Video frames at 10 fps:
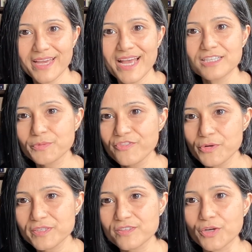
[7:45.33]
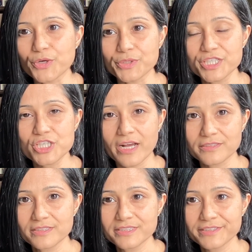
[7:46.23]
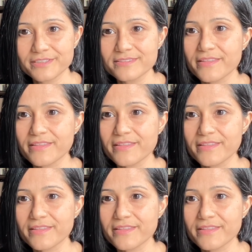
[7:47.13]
as we focus on early childhood years,